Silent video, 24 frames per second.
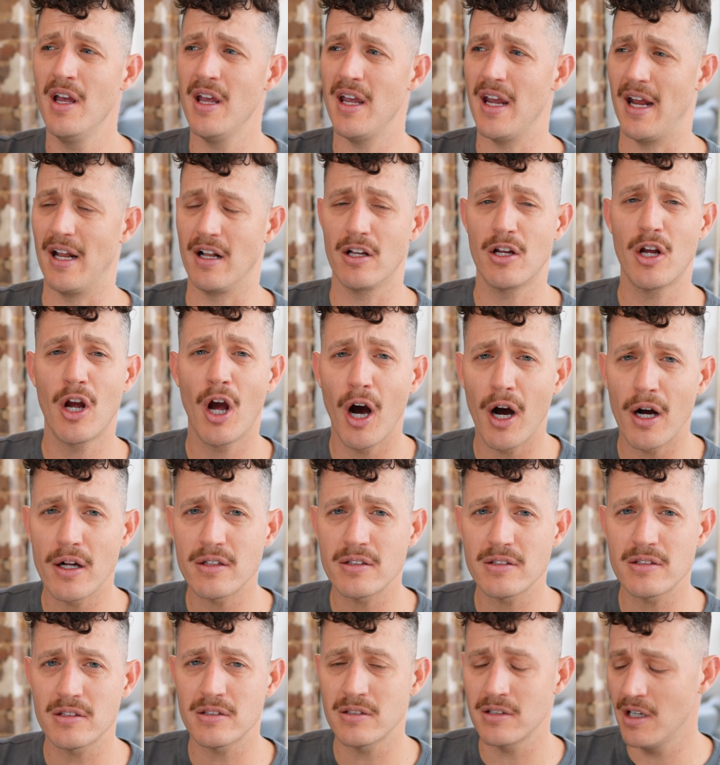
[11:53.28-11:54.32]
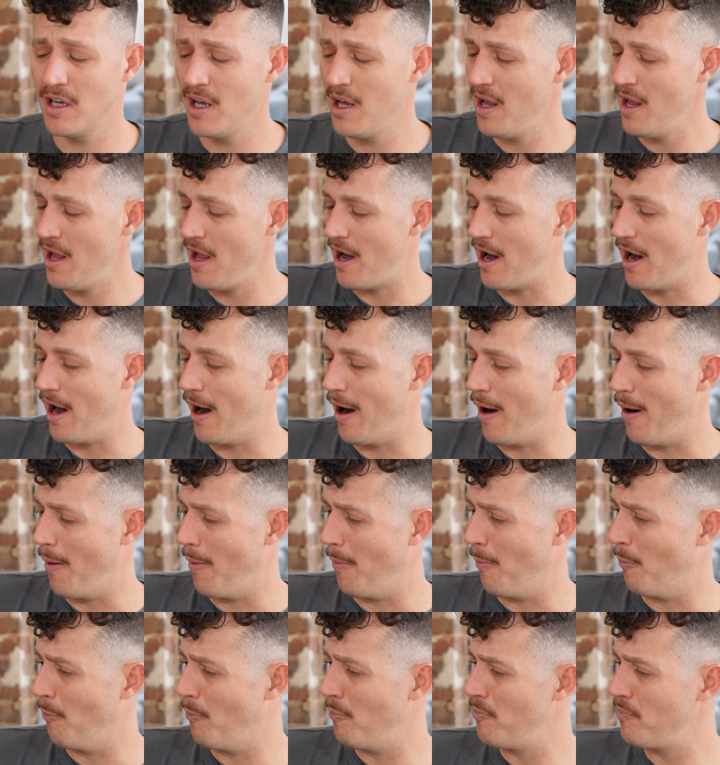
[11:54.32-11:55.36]
It cuts,
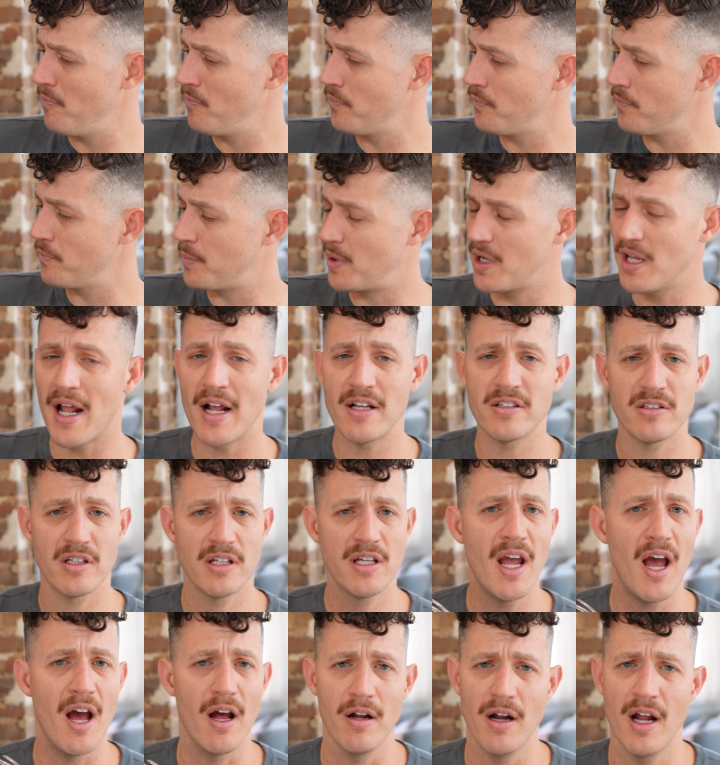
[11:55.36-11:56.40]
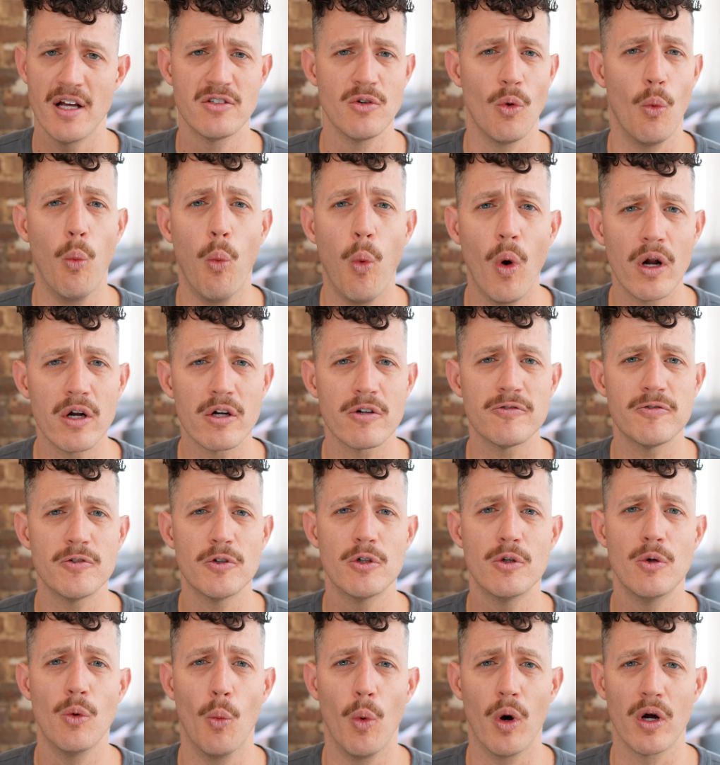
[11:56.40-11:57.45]
but it has a
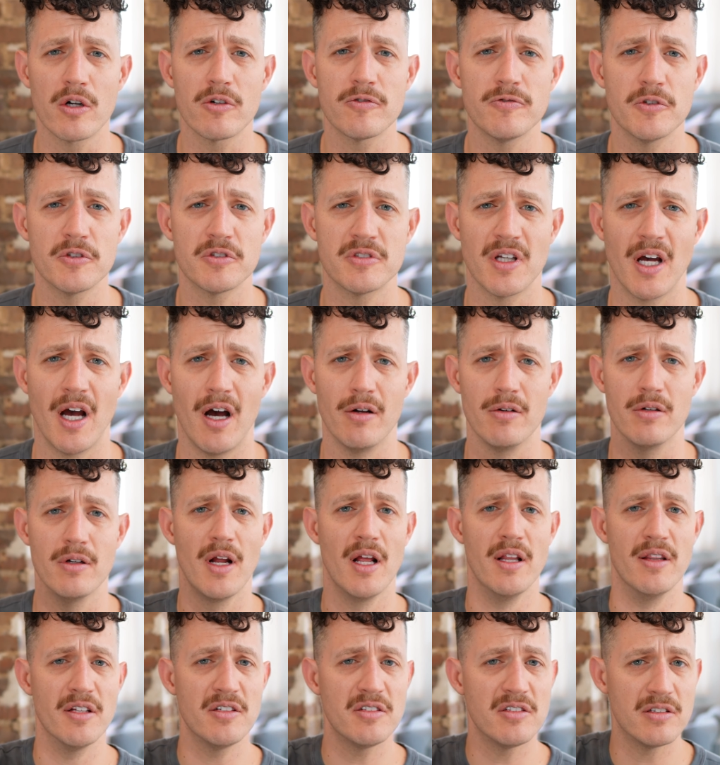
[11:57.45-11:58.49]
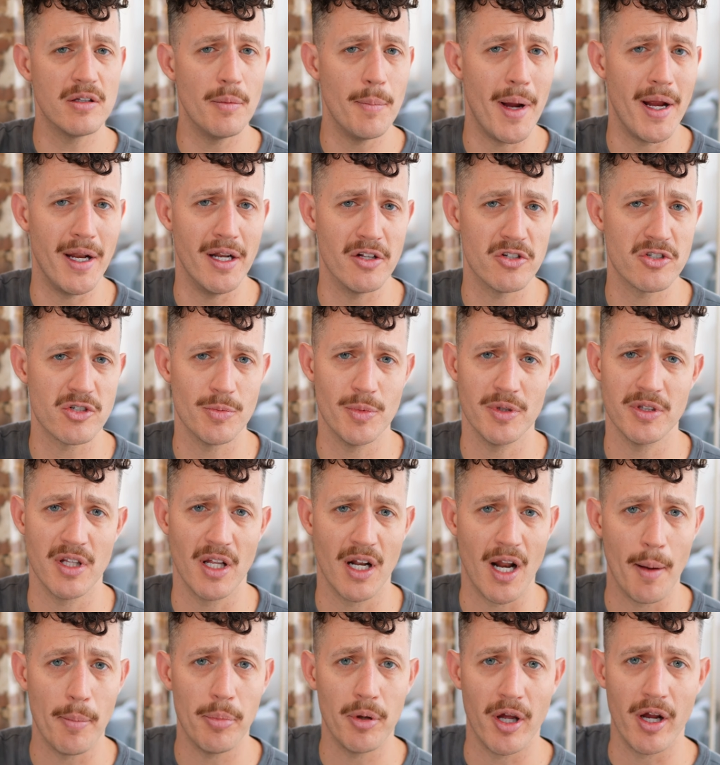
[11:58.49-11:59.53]
wonderful, wonderful sound. And this is the main instrument that
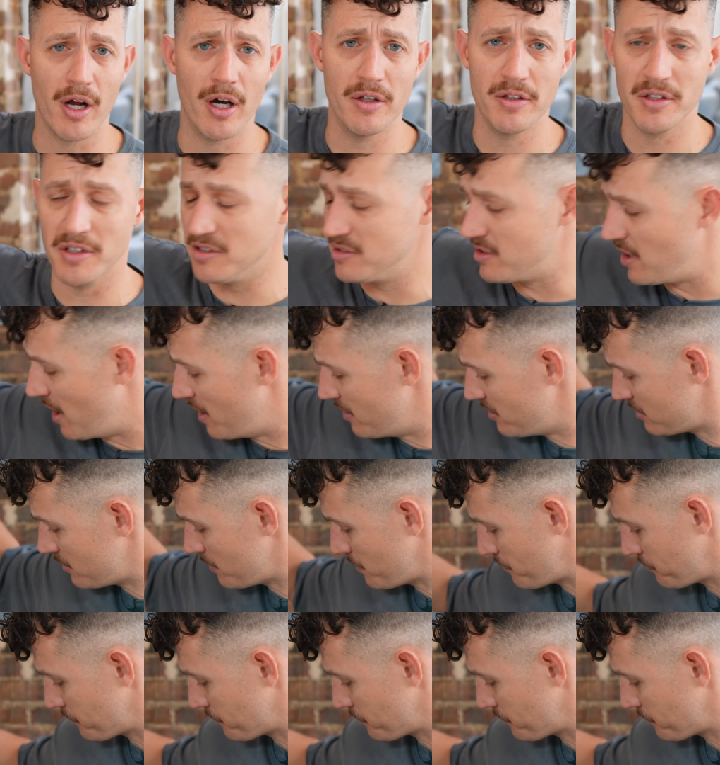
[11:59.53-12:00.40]
I play on these days.